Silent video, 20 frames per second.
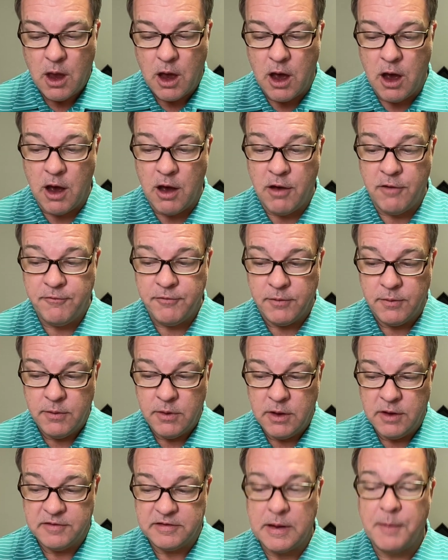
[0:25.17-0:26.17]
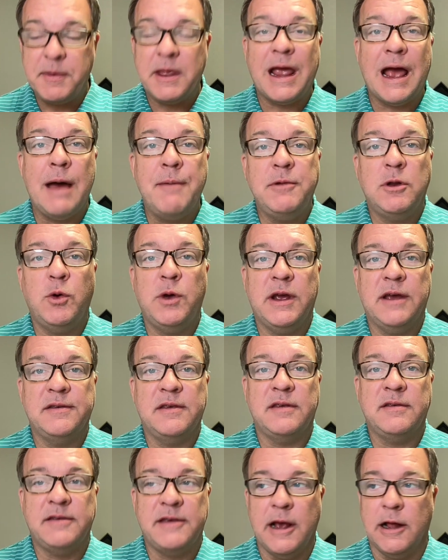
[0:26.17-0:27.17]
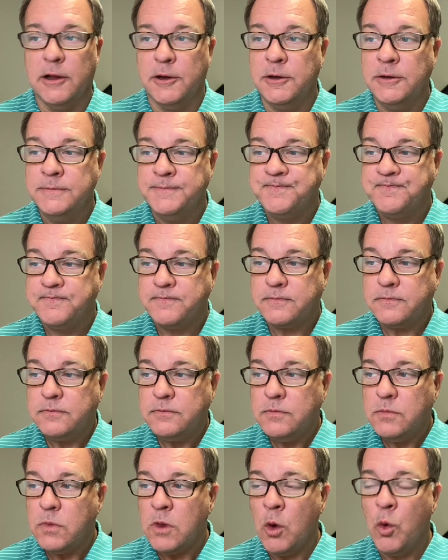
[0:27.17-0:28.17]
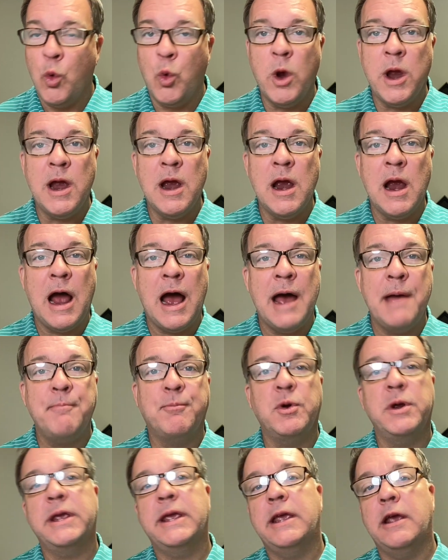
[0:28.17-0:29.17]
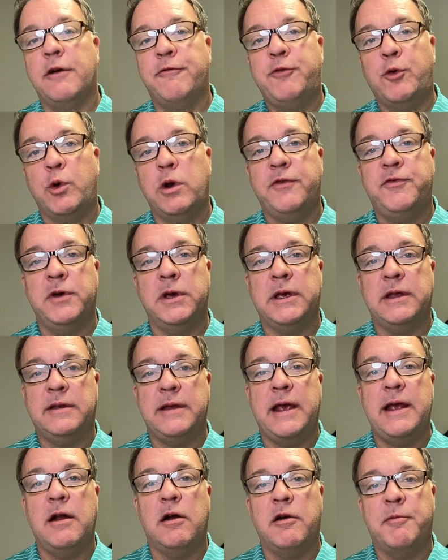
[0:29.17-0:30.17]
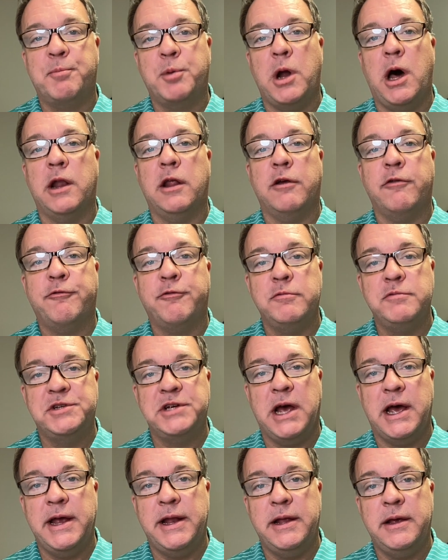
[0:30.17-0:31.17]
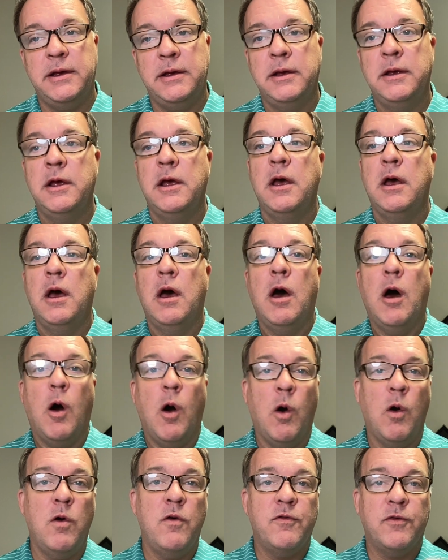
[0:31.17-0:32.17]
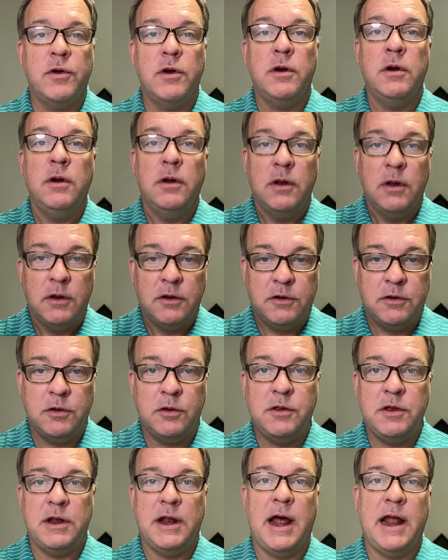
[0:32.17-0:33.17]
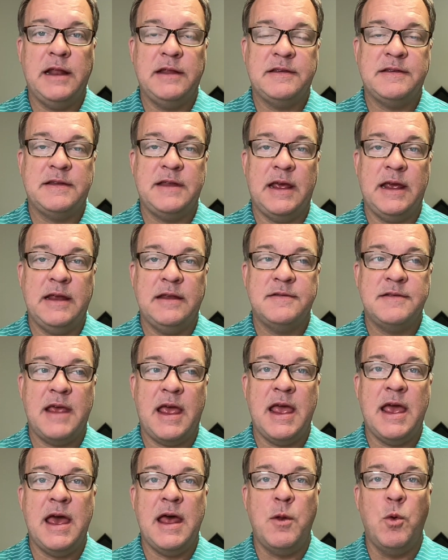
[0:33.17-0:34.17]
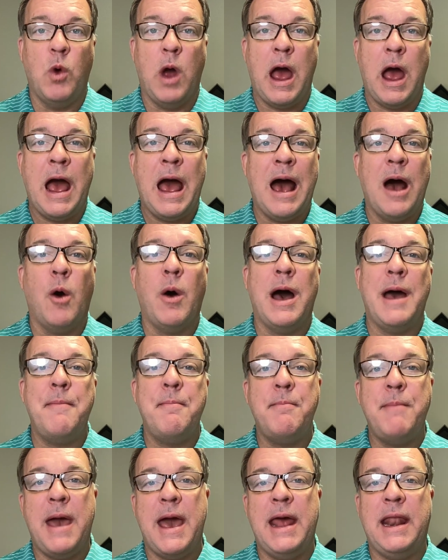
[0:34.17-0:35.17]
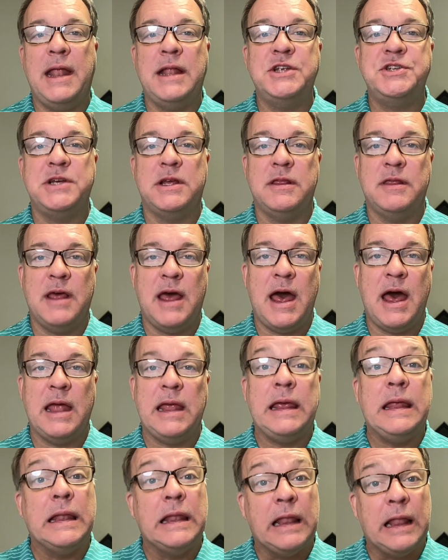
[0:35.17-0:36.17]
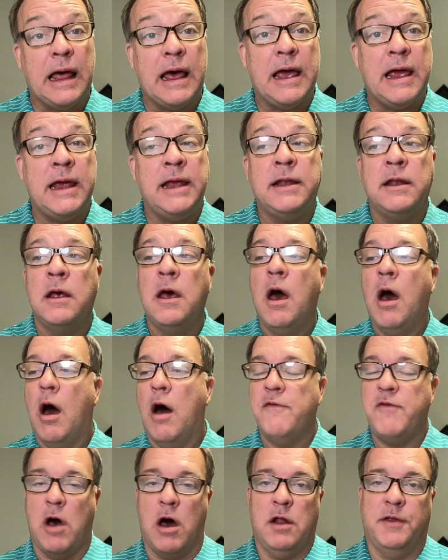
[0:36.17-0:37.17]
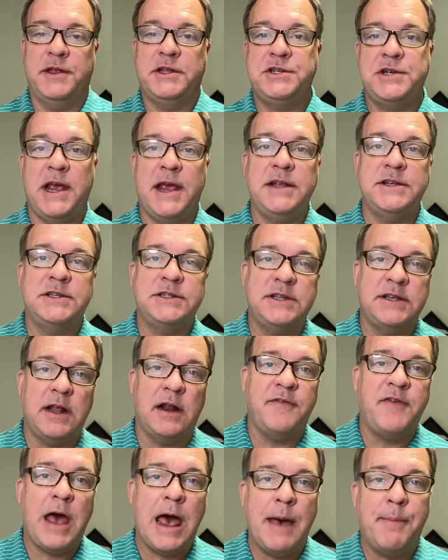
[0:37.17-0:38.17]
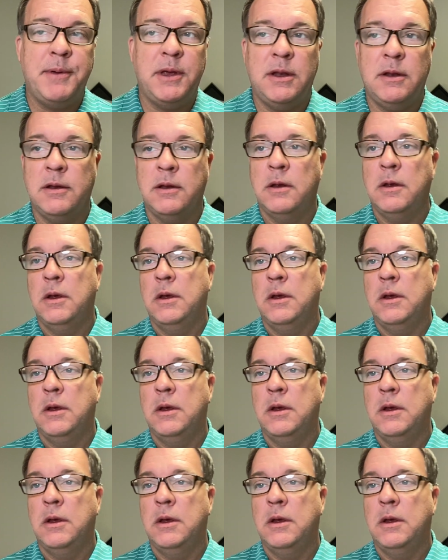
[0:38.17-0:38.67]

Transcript: of something I'm doing as a seller, where I'm bringing a 40-foot container of product from China over to the United States, and how I'm managing that in light of all the changes that have happened